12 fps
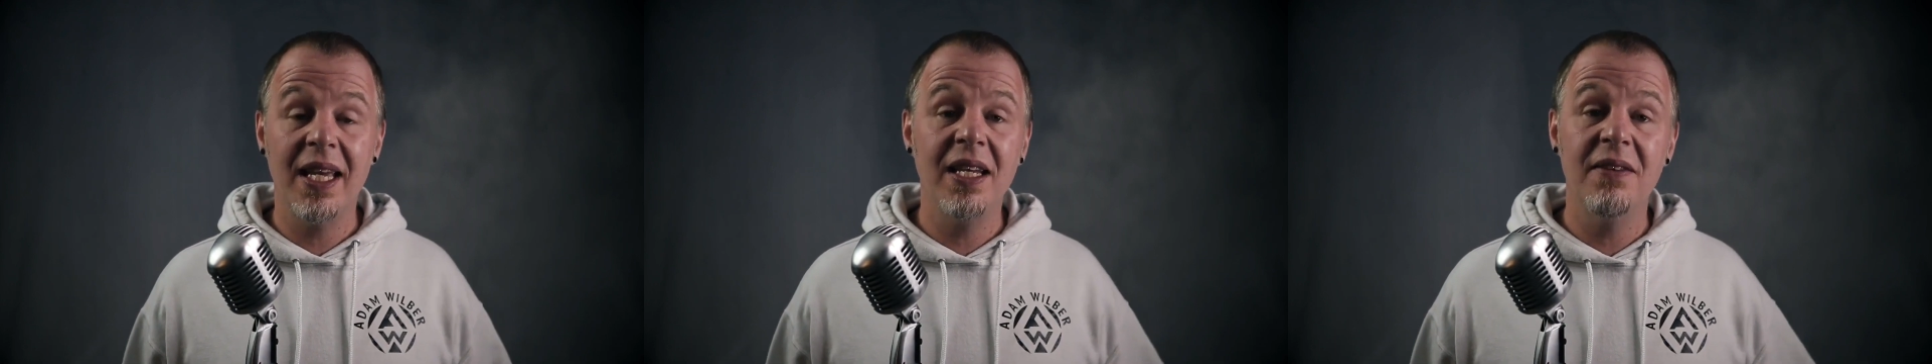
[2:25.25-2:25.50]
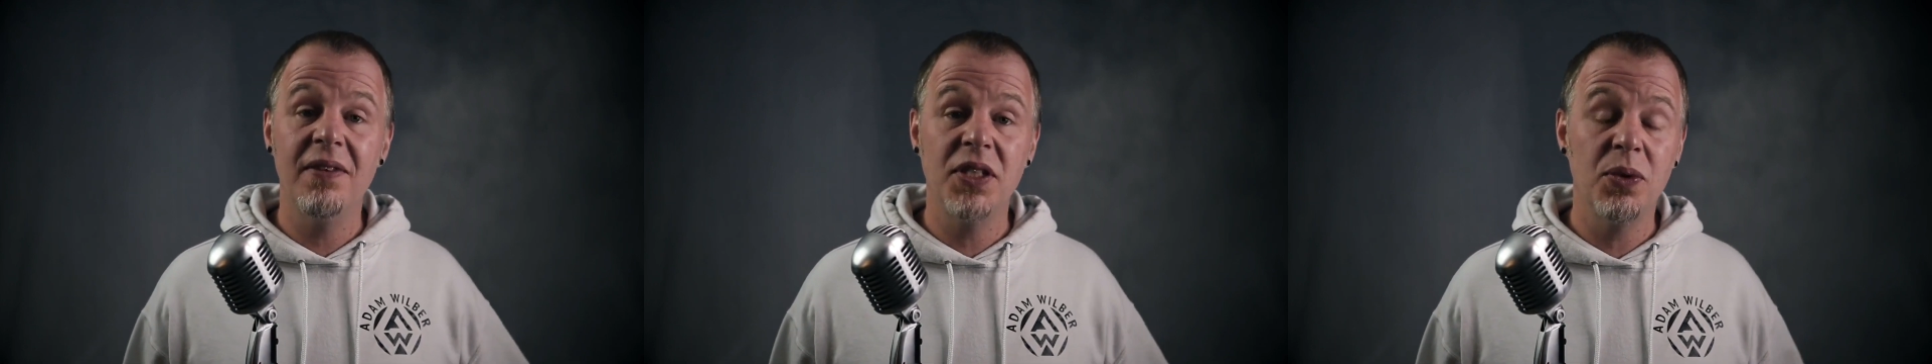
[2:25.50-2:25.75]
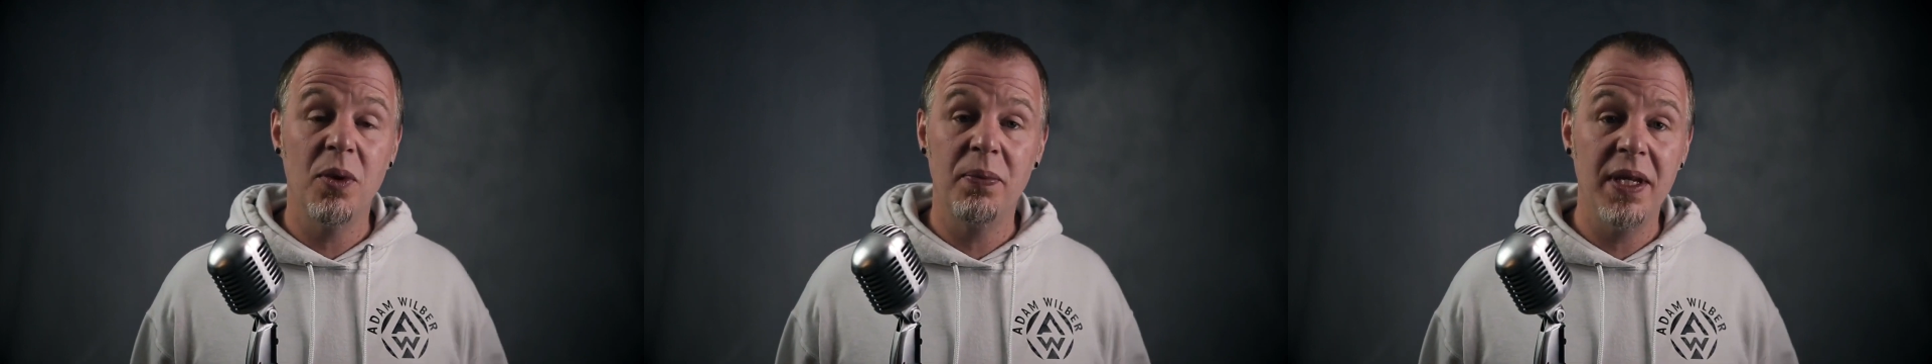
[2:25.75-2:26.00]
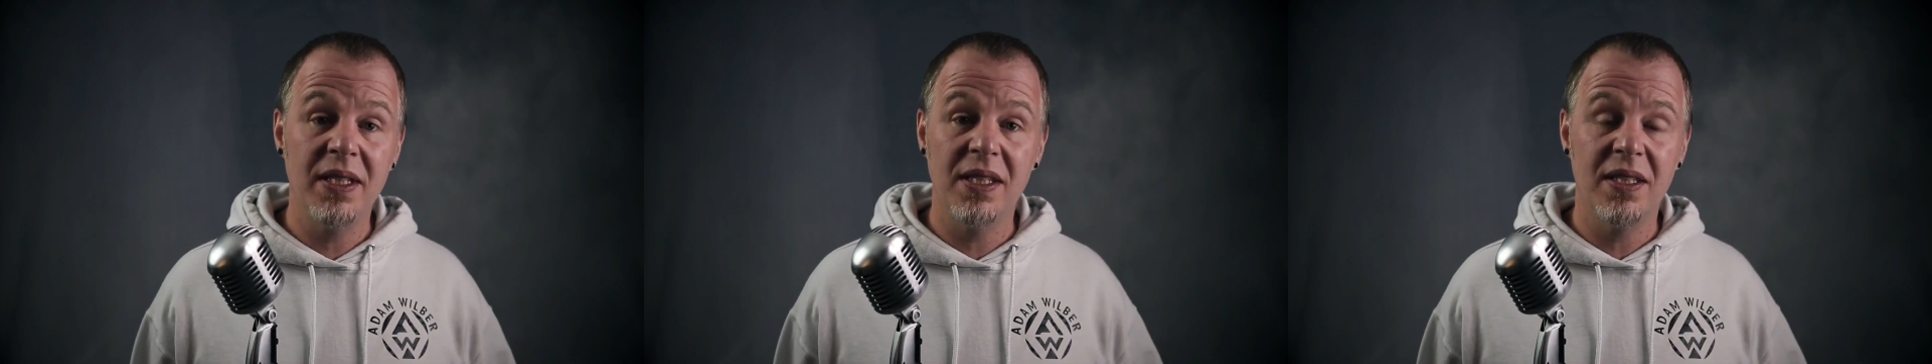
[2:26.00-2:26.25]
individual
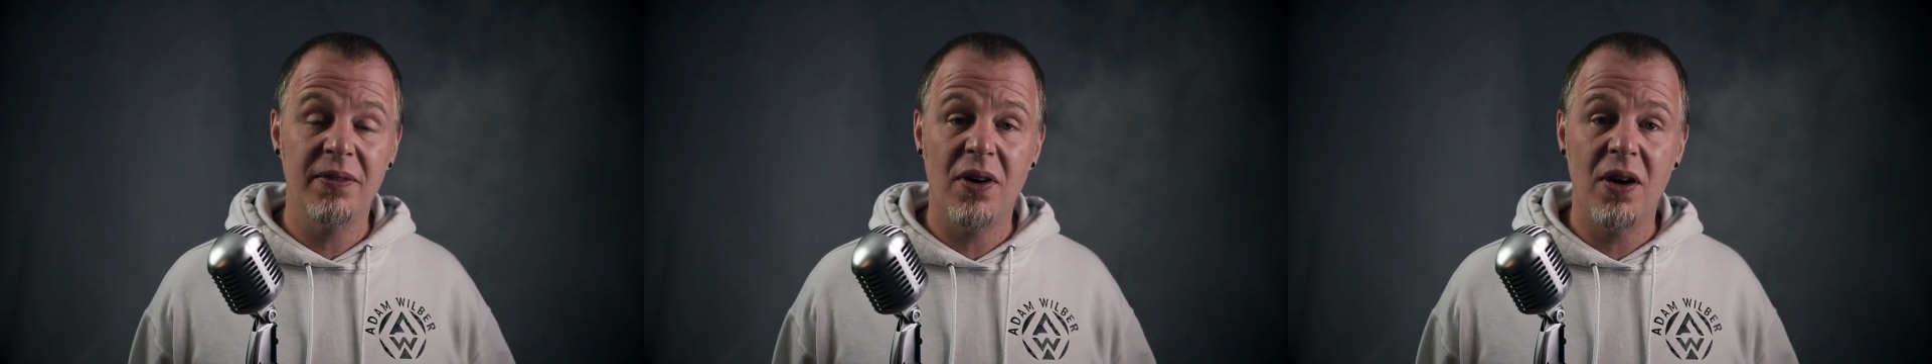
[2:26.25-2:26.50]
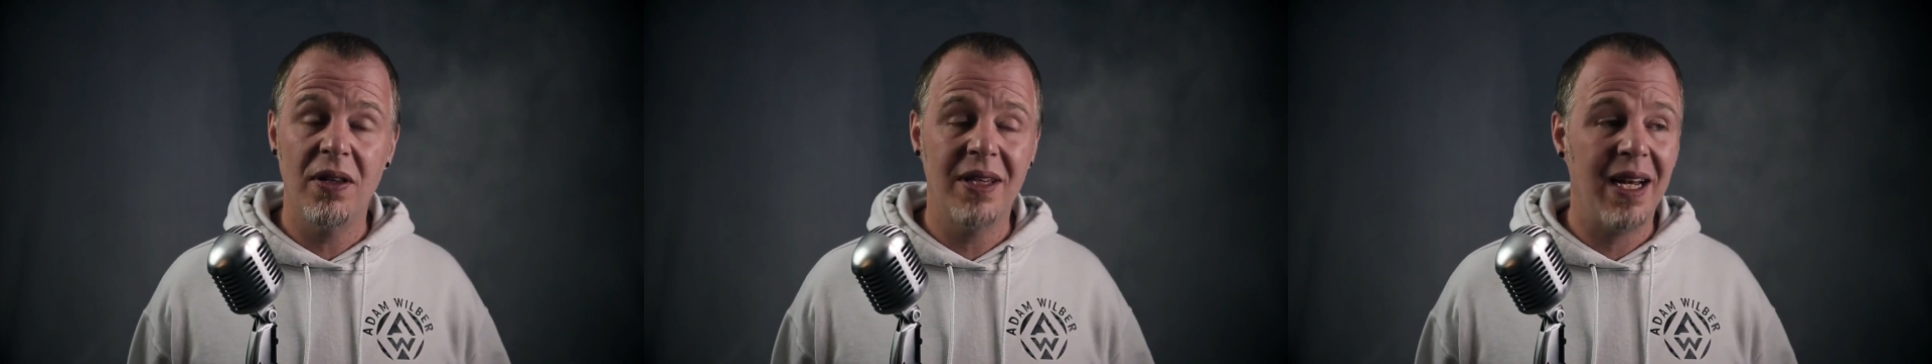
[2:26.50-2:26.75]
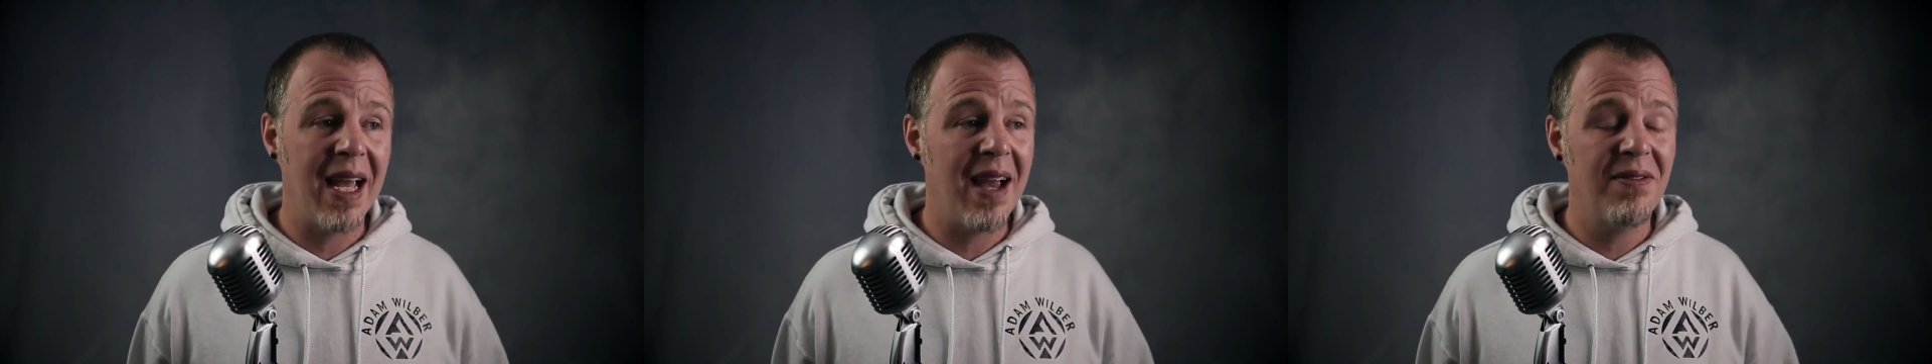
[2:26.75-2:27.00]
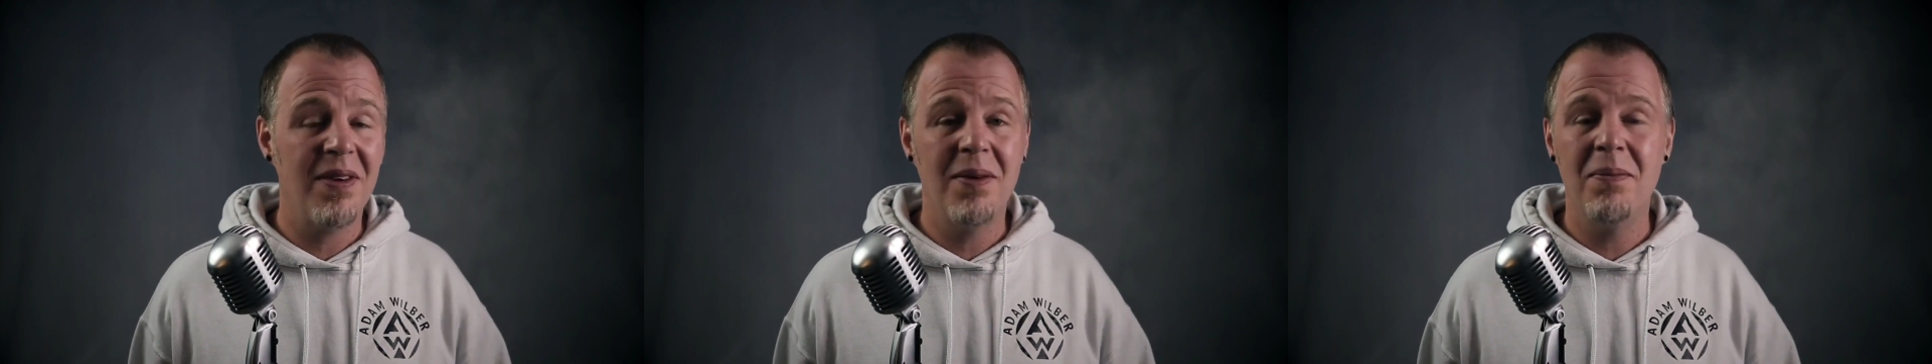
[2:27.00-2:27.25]
pieces of art that have